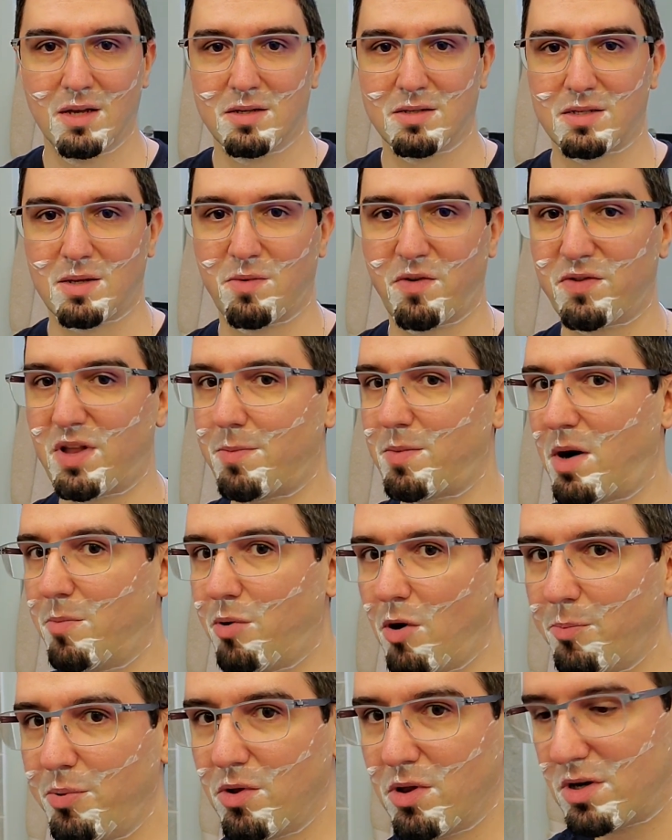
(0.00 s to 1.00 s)
Some of them are
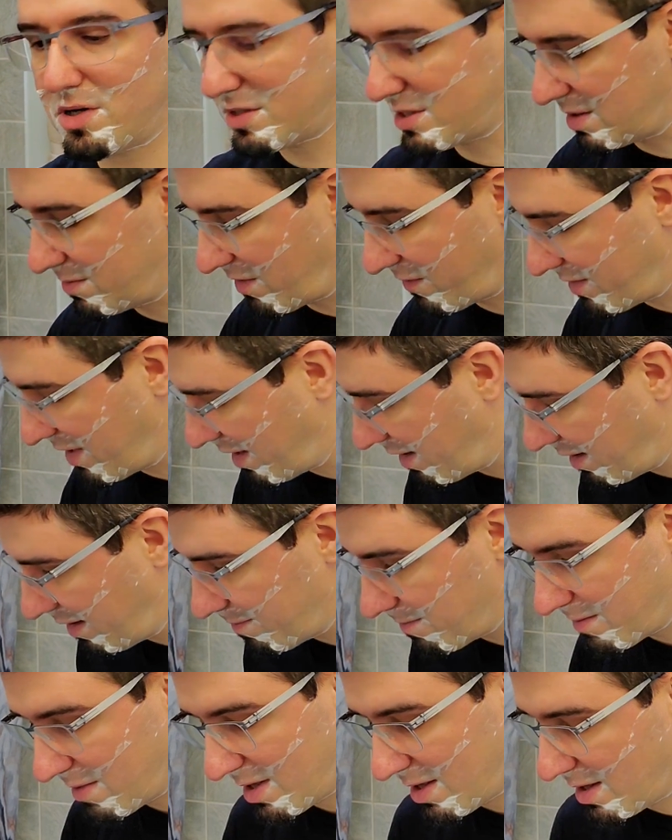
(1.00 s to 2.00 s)
popular, some of
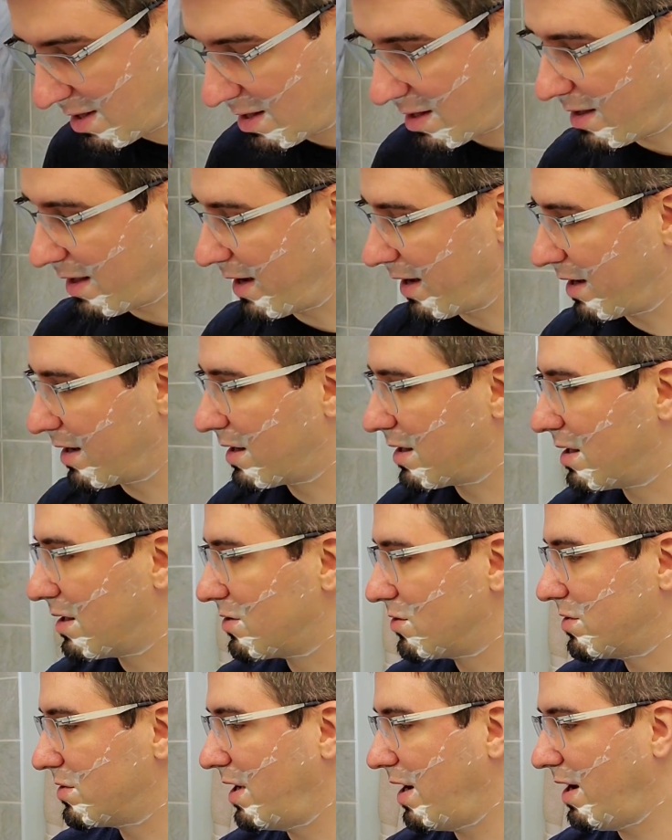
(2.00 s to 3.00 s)
them, like
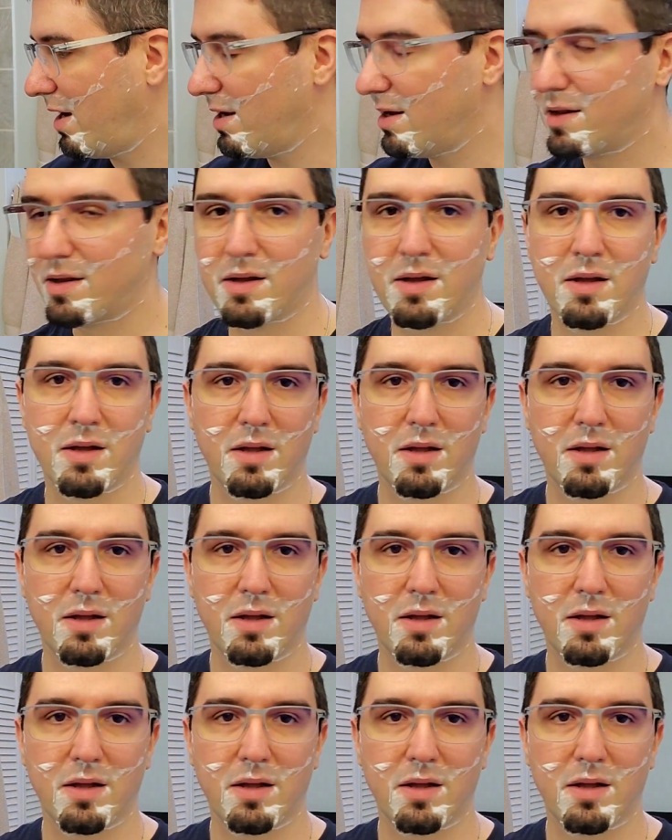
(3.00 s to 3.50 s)
today,